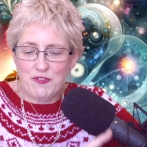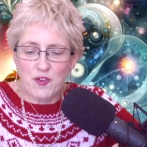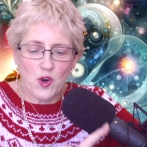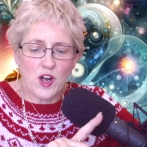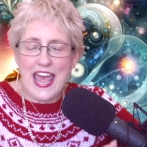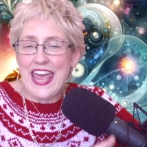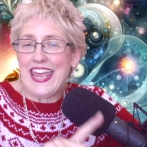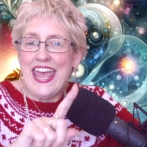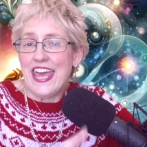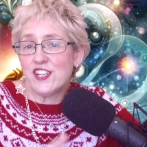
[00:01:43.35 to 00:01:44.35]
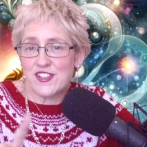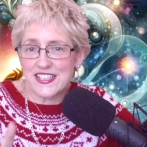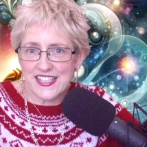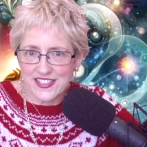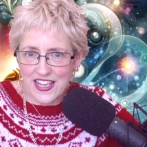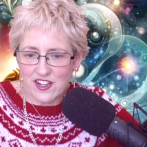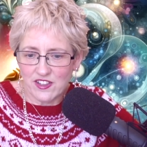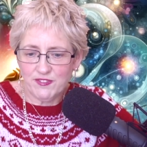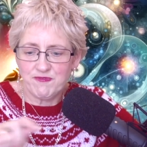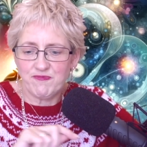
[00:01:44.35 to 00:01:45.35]
for a hairdressing
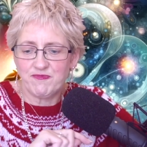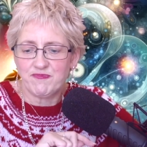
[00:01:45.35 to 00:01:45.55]
salon.